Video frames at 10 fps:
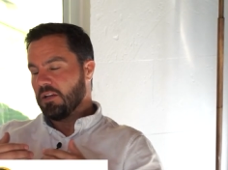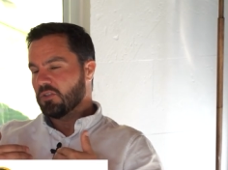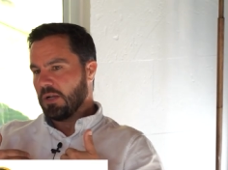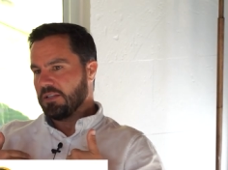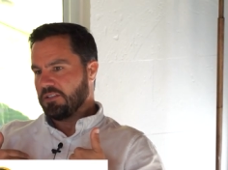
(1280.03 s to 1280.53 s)

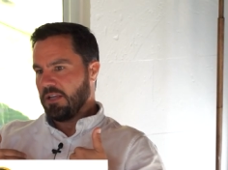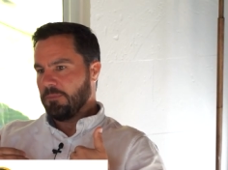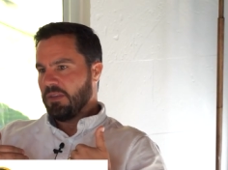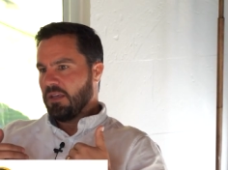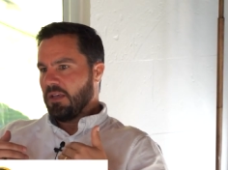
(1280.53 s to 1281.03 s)
here's what I
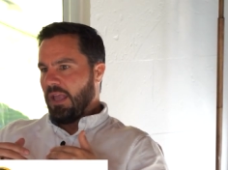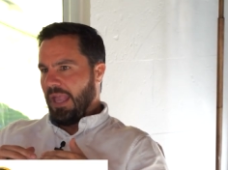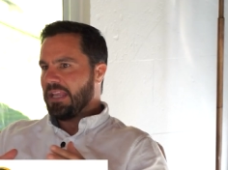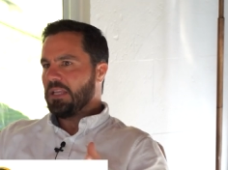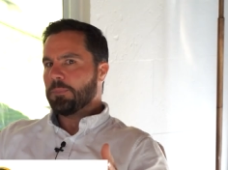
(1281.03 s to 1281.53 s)
say.
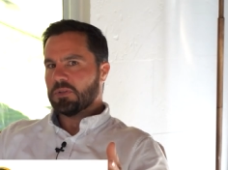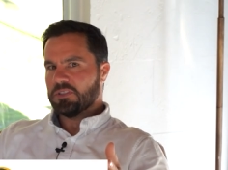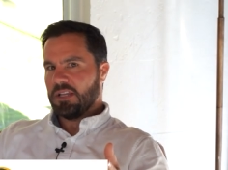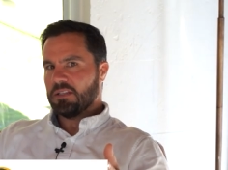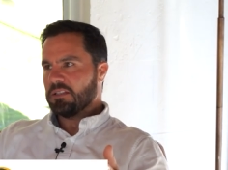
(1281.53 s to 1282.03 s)

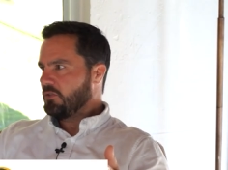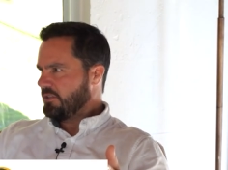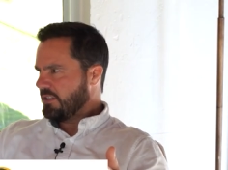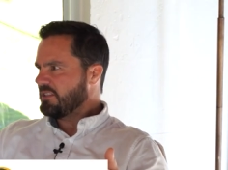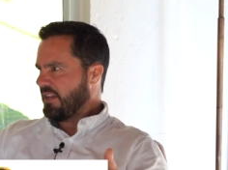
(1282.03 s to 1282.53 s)
80%, you
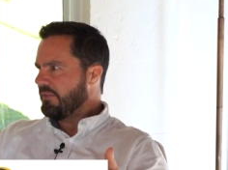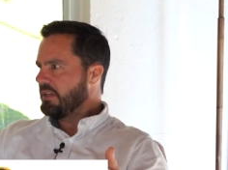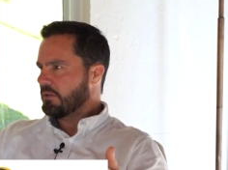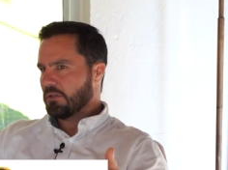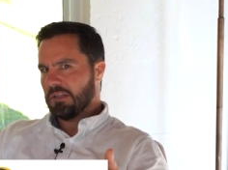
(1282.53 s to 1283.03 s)
said
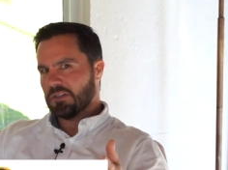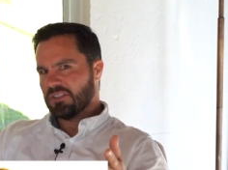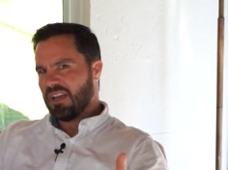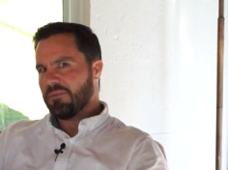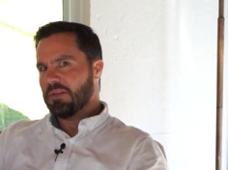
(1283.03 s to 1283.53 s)
70 earlier,
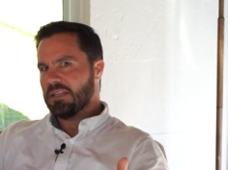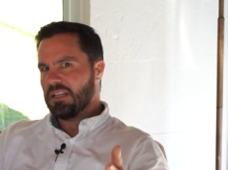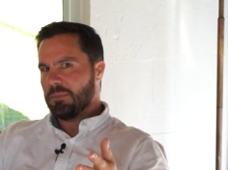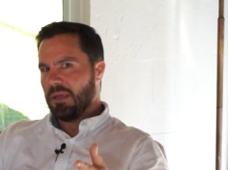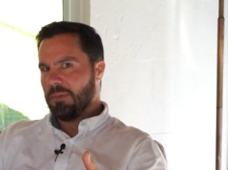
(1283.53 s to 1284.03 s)

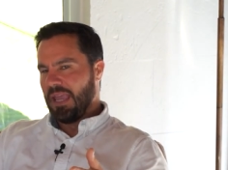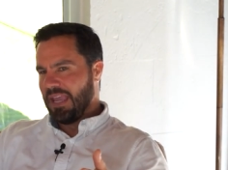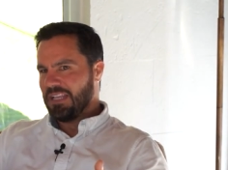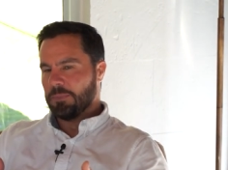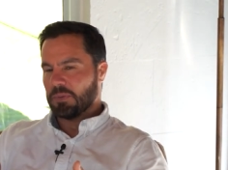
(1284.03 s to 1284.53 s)
70, maybe
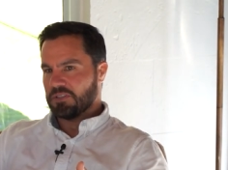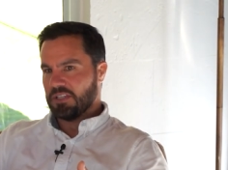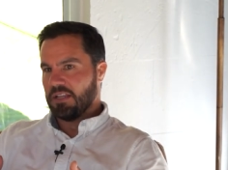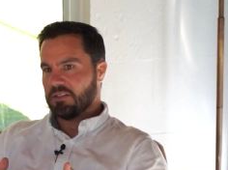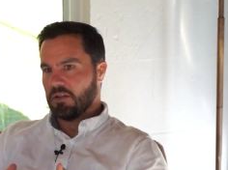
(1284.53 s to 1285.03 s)

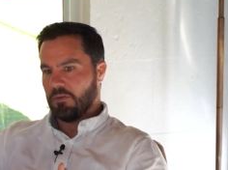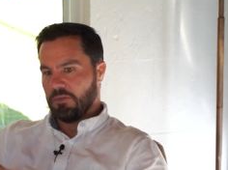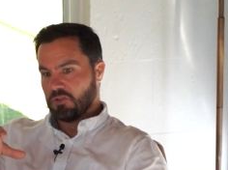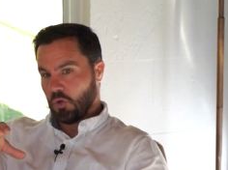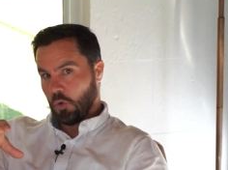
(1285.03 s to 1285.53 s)
80% of
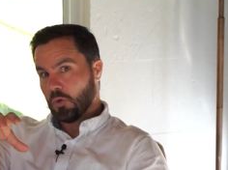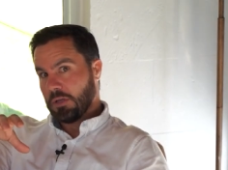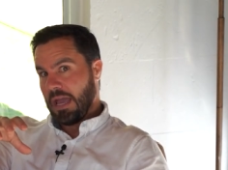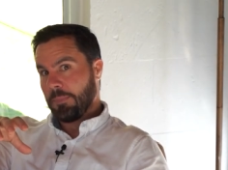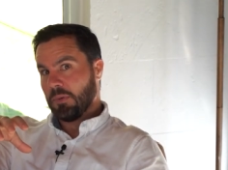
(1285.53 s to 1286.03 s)
the total
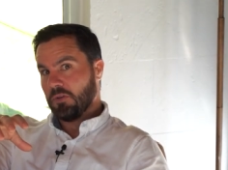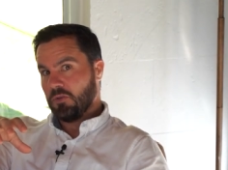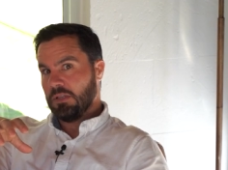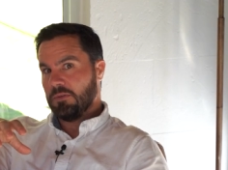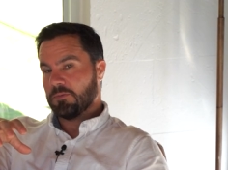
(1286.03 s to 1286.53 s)
capital
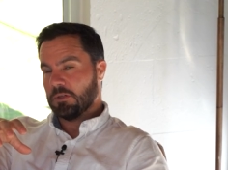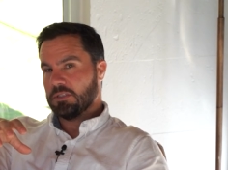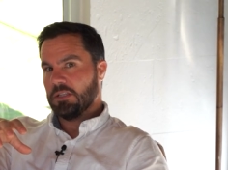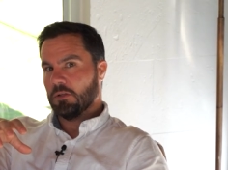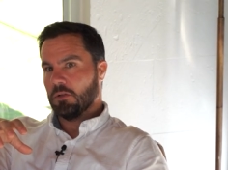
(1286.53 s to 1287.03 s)
you need for a
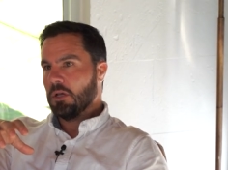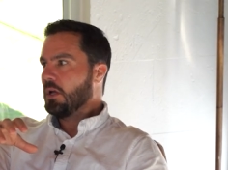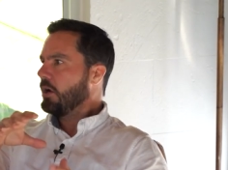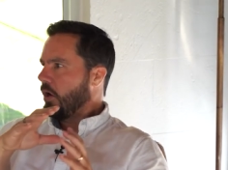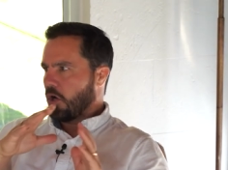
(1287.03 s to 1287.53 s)
deal
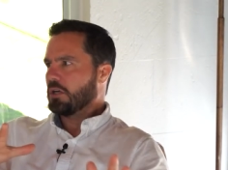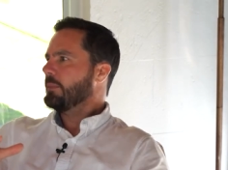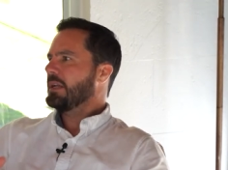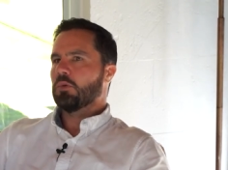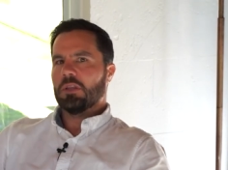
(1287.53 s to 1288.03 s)
hard
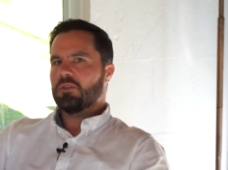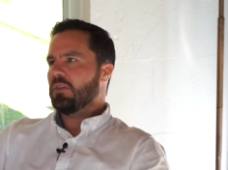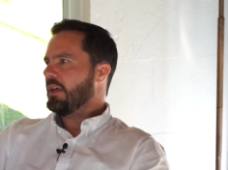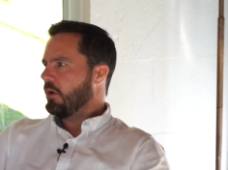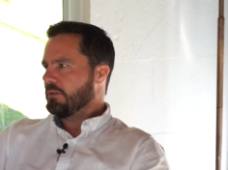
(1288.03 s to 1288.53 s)
money will lend you
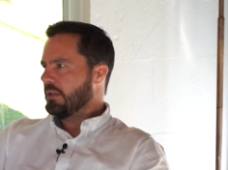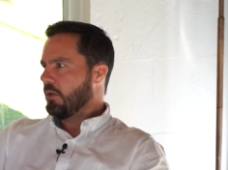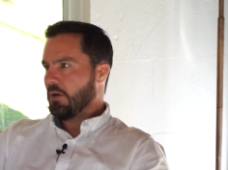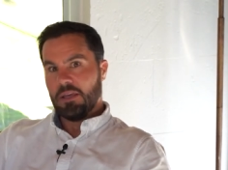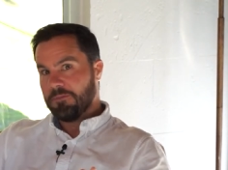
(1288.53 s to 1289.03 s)
that all day
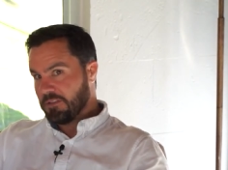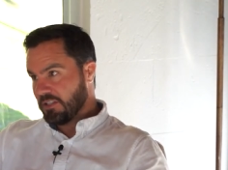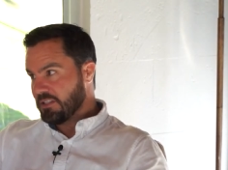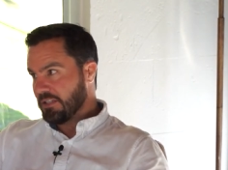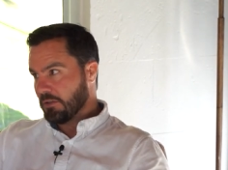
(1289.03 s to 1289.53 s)
long if it's
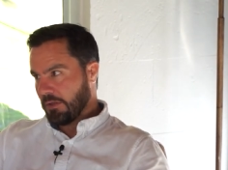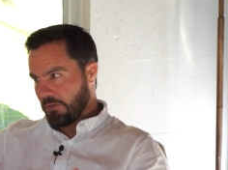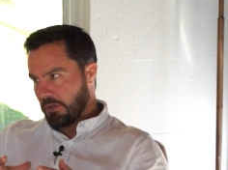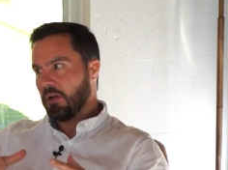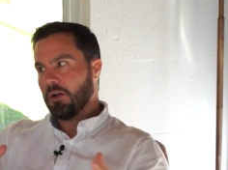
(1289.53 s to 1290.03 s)
a deal. Now
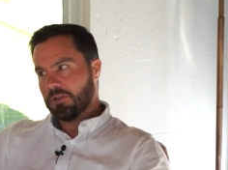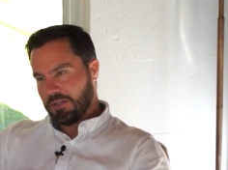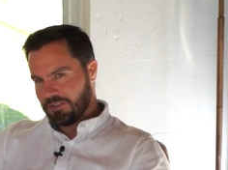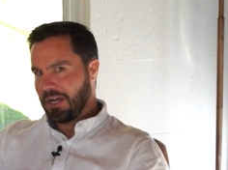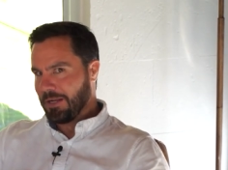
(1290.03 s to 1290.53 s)
they're yeah. going to
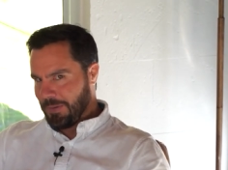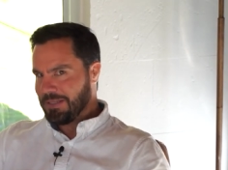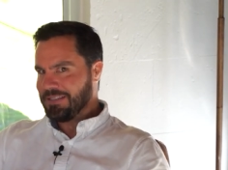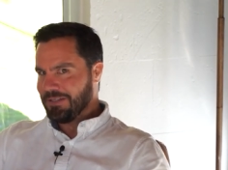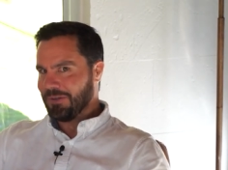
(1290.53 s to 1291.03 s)
under it's got to be
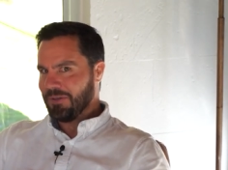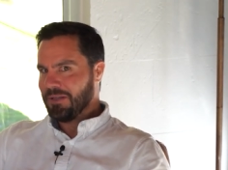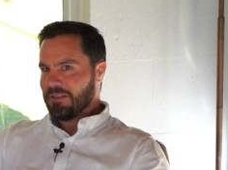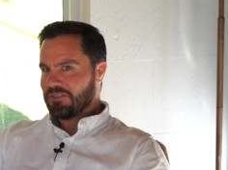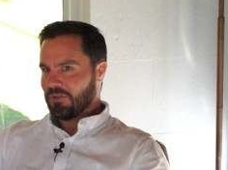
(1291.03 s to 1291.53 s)
a deal.
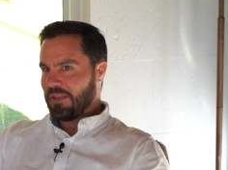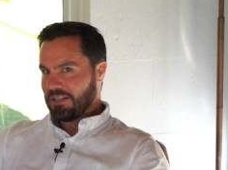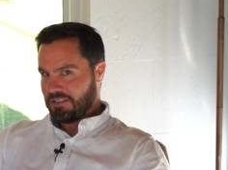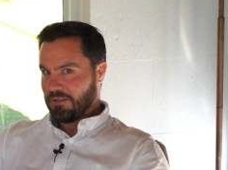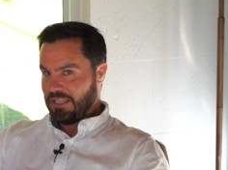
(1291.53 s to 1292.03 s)
So
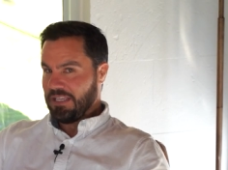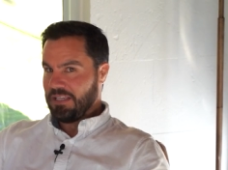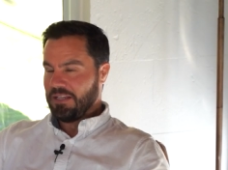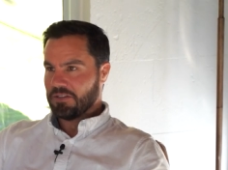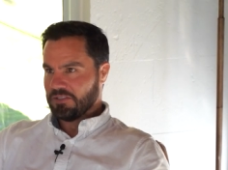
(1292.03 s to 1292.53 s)
that's the
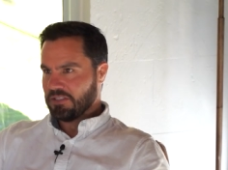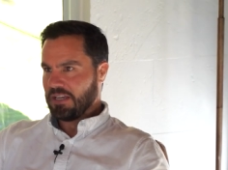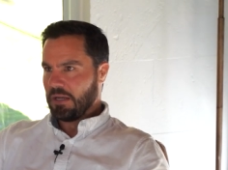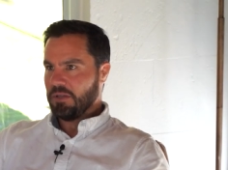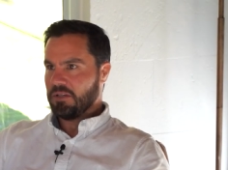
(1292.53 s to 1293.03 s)
key here is it's
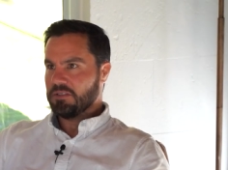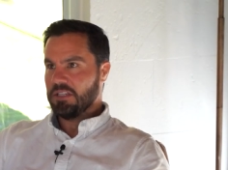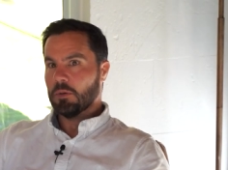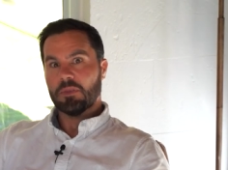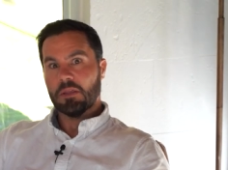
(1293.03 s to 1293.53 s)
got to be a good
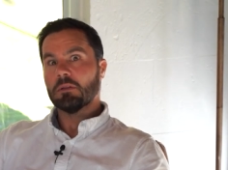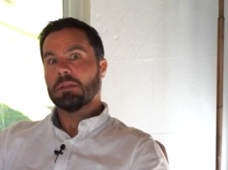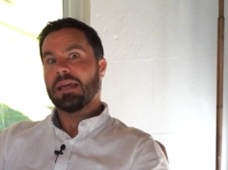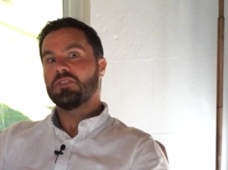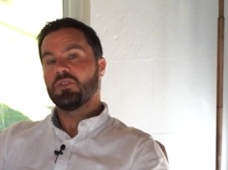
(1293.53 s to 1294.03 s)
deal, but they'll
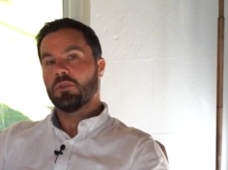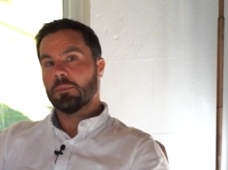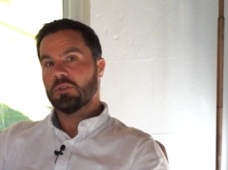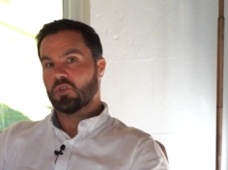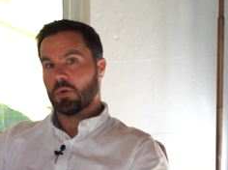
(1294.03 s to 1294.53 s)
lend you the
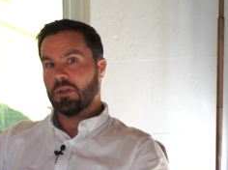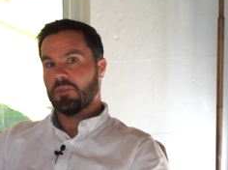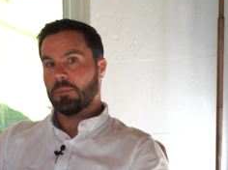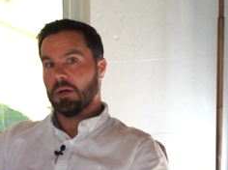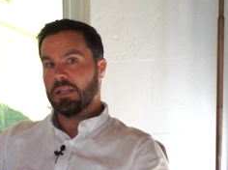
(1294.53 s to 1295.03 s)
majority of
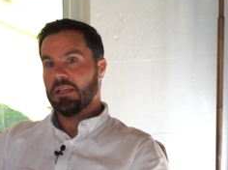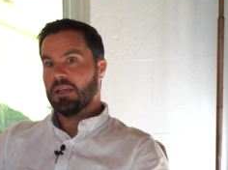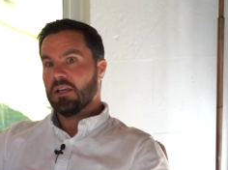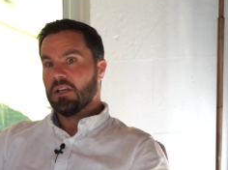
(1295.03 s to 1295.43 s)
the money.